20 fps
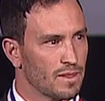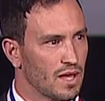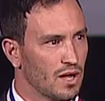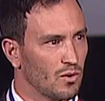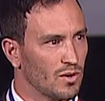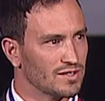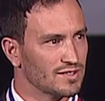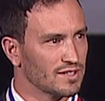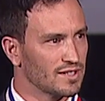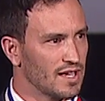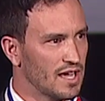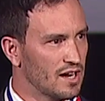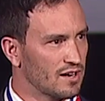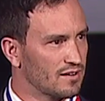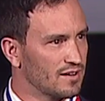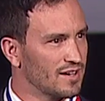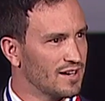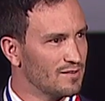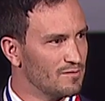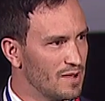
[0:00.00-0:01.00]
I went to
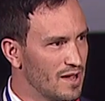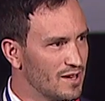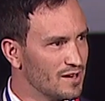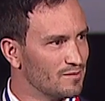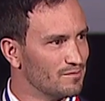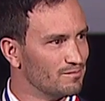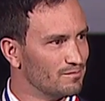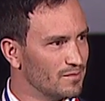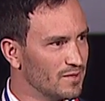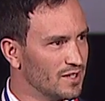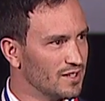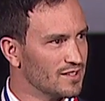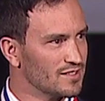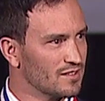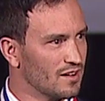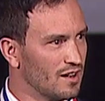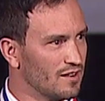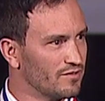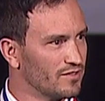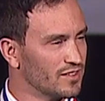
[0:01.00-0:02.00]
Gary and I met him in his
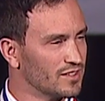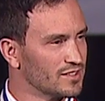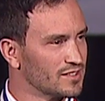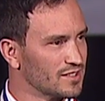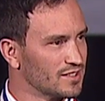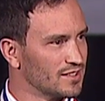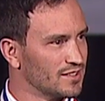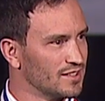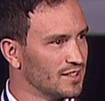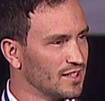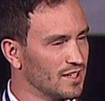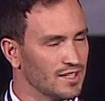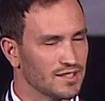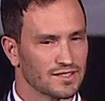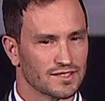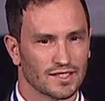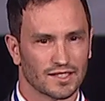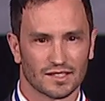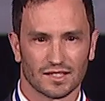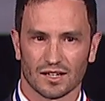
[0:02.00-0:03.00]
office, and I
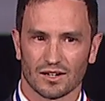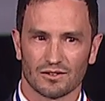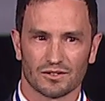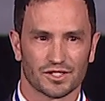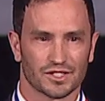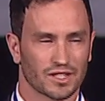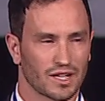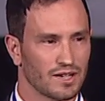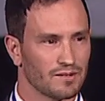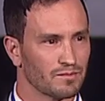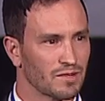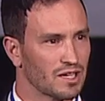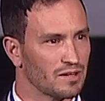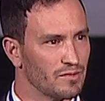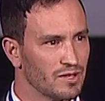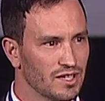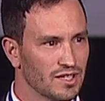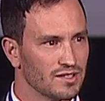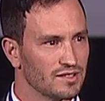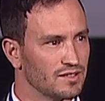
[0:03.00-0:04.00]
said, Coach, I'm
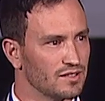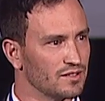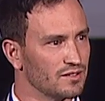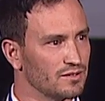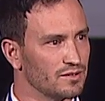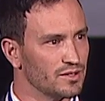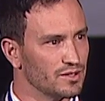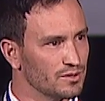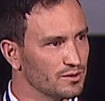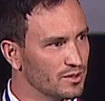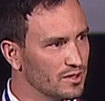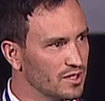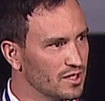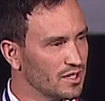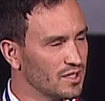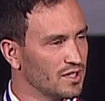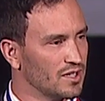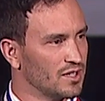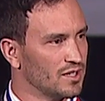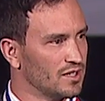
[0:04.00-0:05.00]
committed to you.
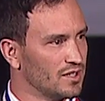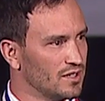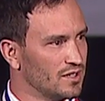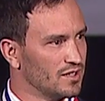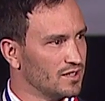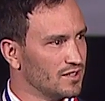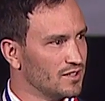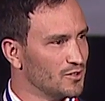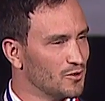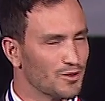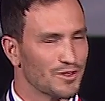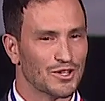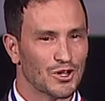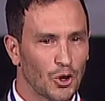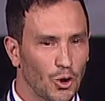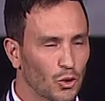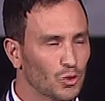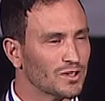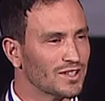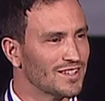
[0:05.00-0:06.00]
You are the
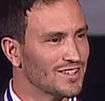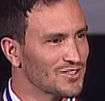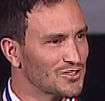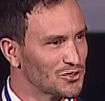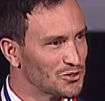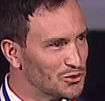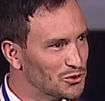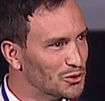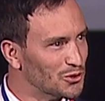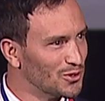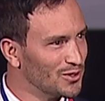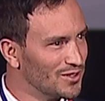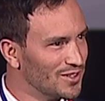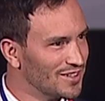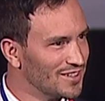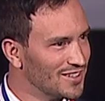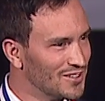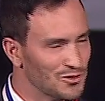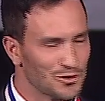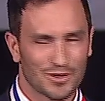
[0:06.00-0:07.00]
only school,
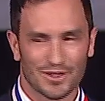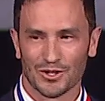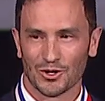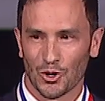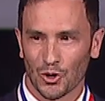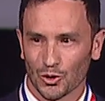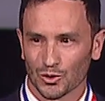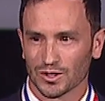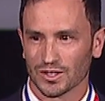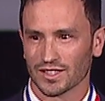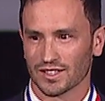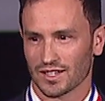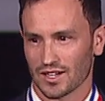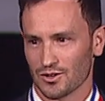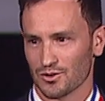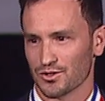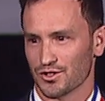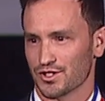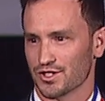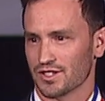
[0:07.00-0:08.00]
you are the only
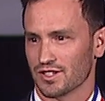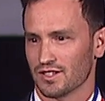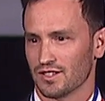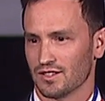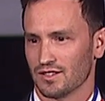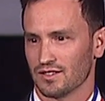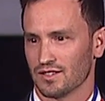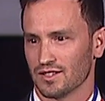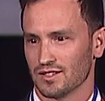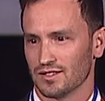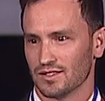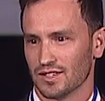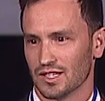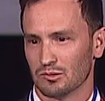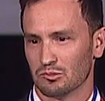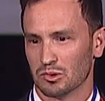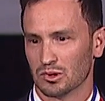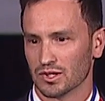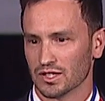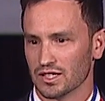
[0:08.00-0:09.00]
coach
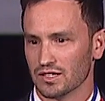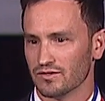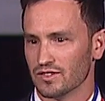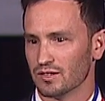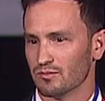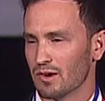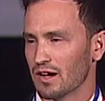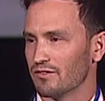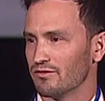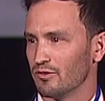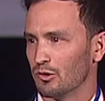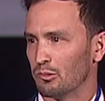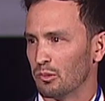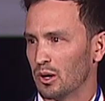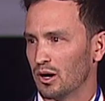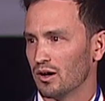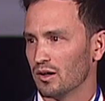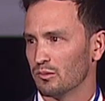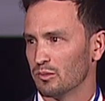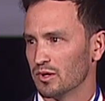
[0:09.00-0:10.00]
that believed in my
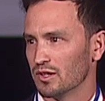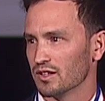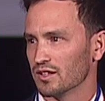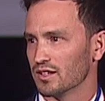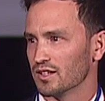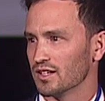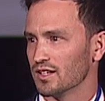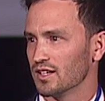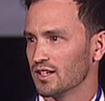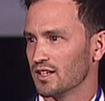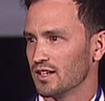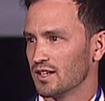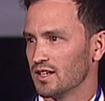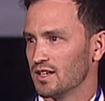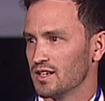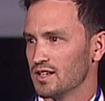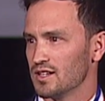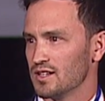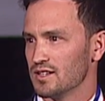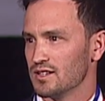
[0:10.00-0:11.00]
football ability.
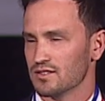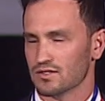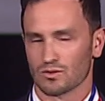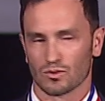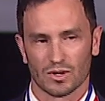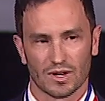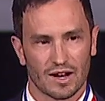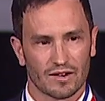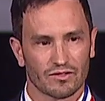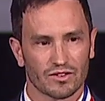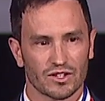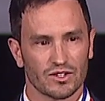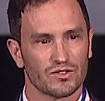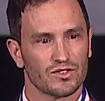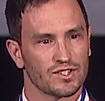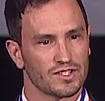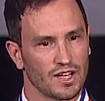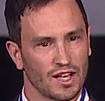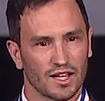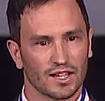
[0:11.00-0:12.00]
So whatever you
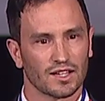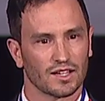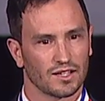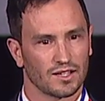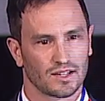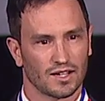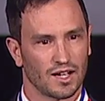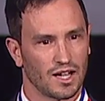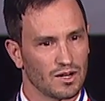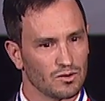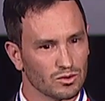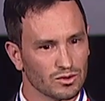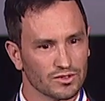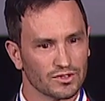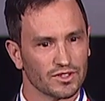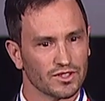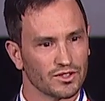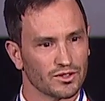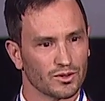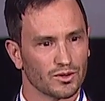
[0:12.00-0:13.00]
say, I will
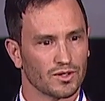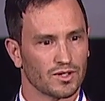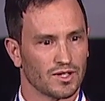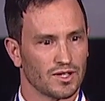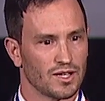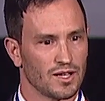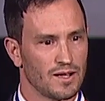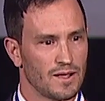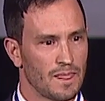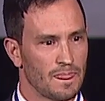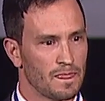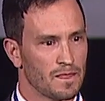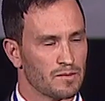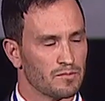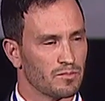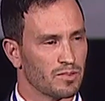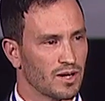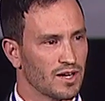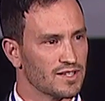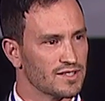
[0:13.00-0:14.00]
do.
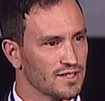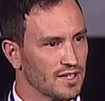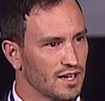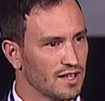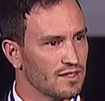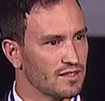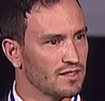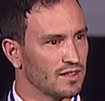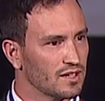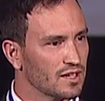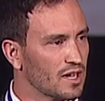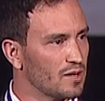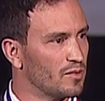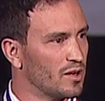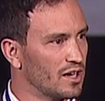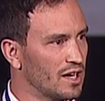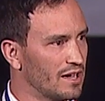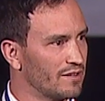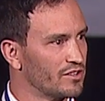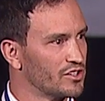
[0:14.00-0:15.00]
But I said, I think I
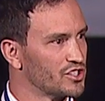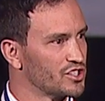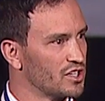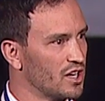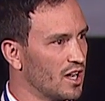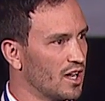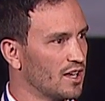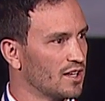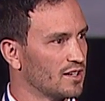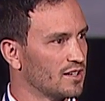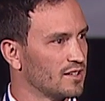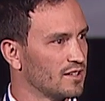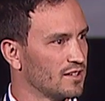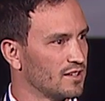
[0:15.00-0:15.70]
might have a shot